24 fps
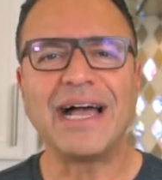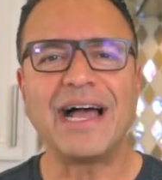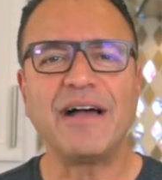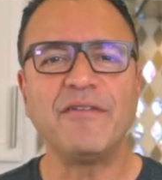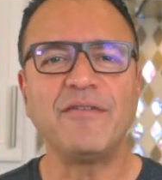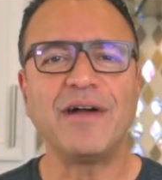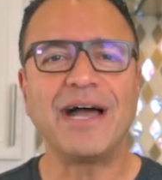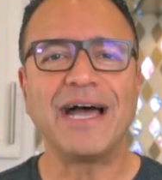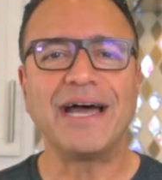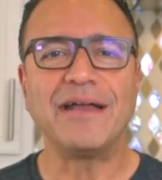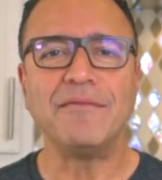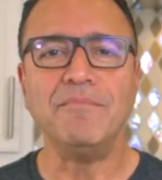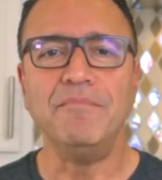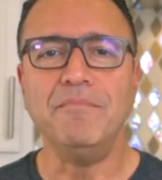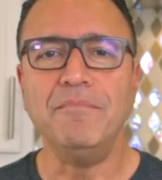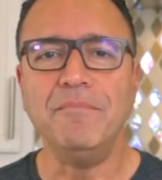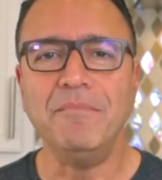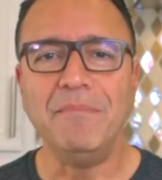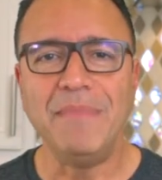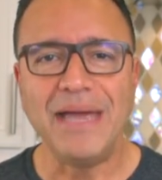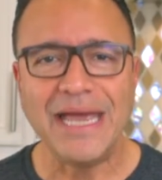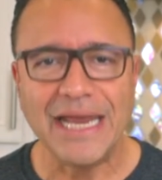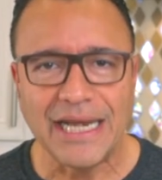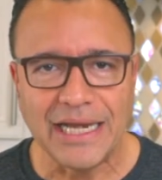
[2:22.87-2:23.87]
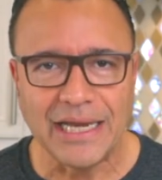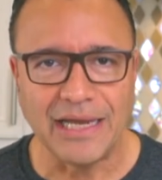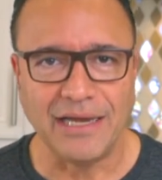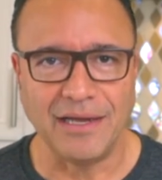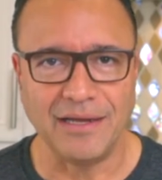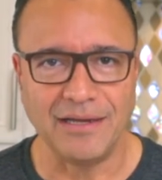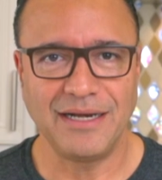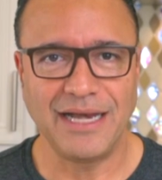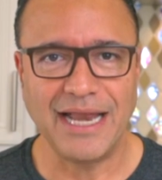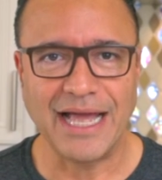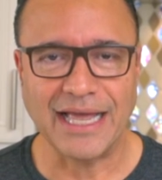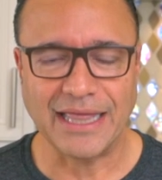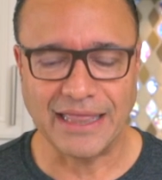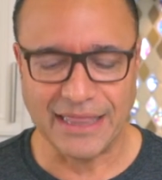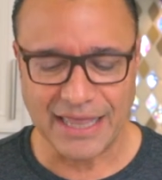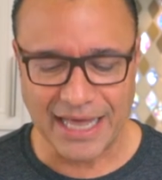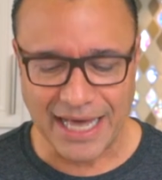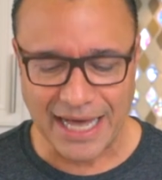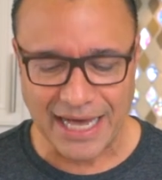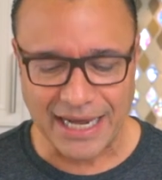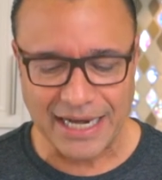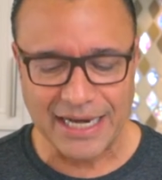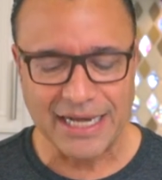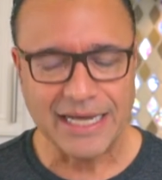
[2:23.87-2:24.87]
I've had many like
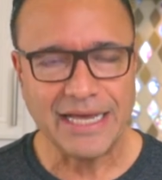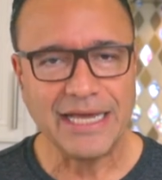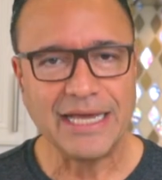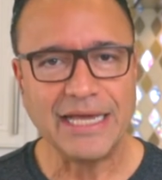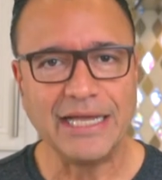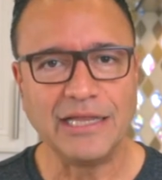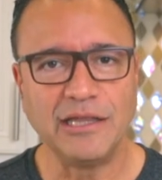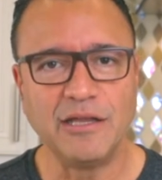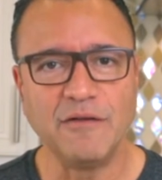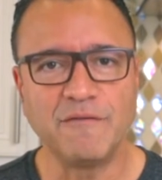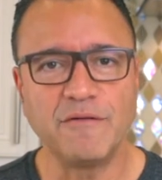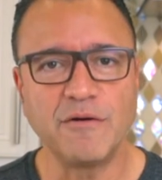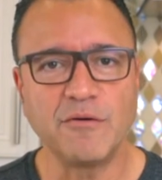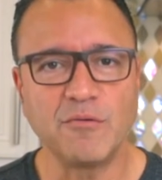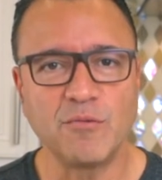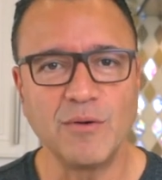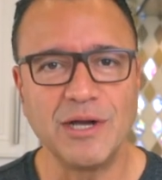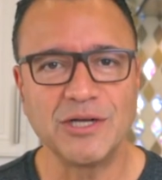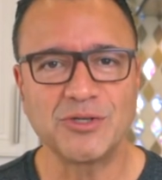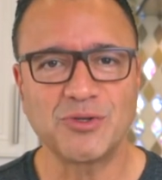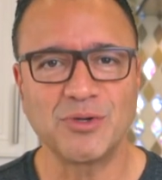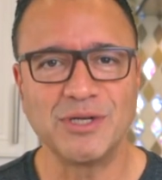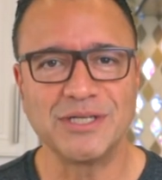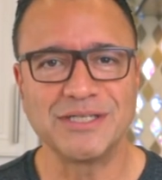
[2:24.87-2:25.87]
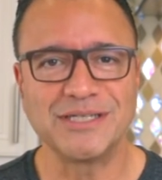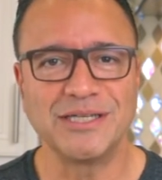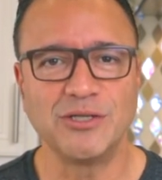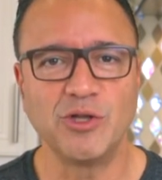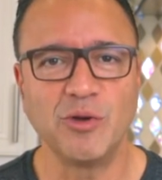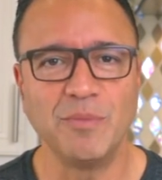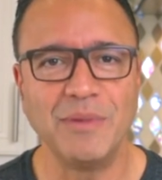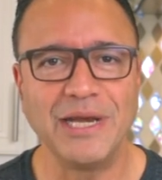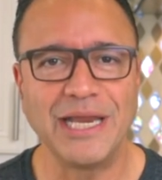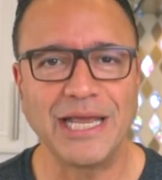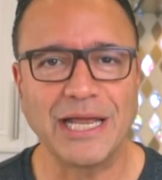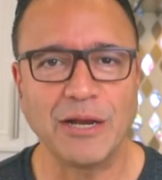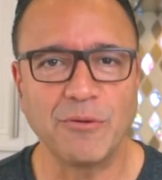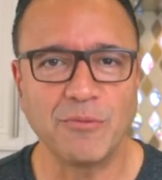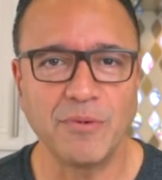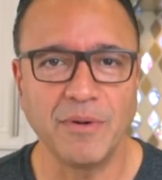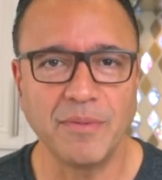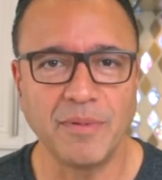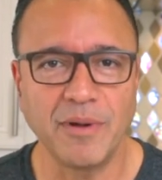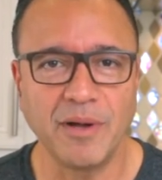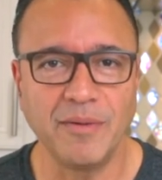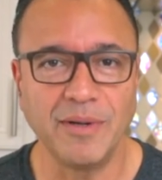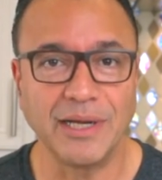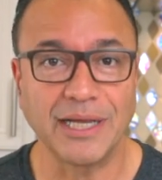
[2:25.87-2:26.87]
that in different restaurants in Dominican
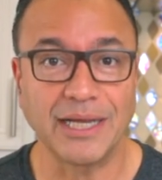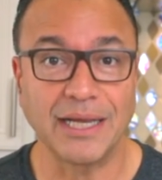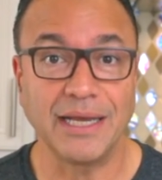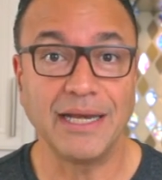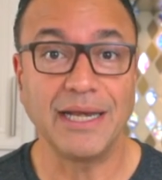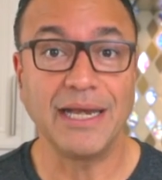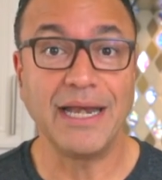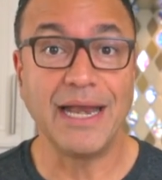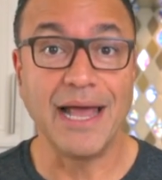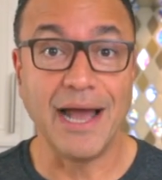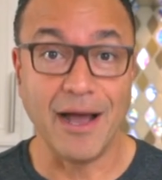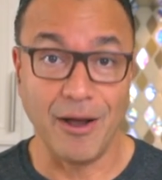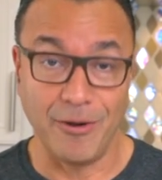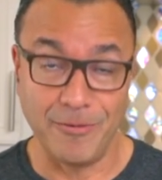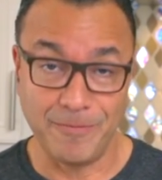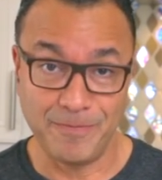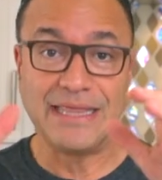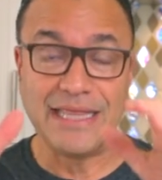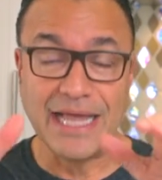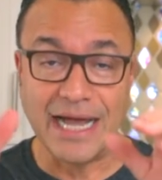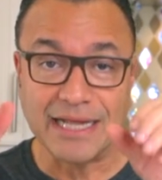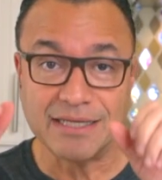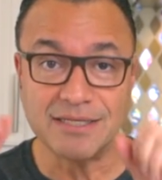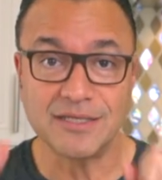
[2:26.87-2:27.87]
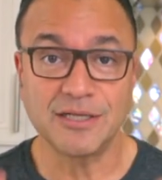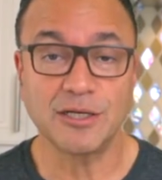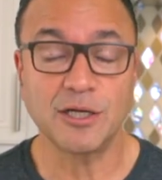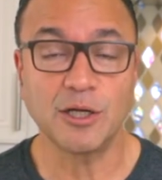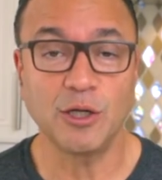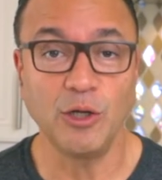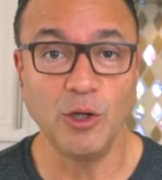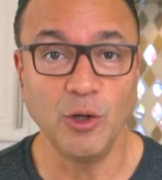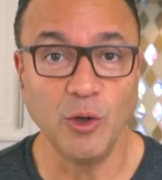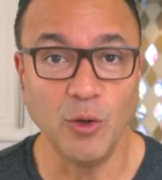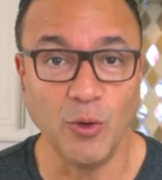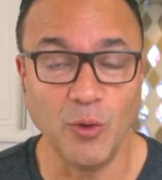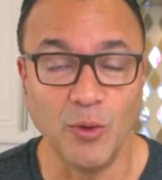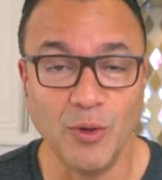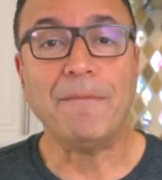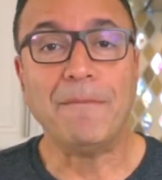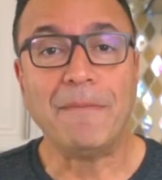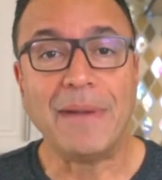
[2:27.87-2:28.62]
Republic. Now, that's a clue.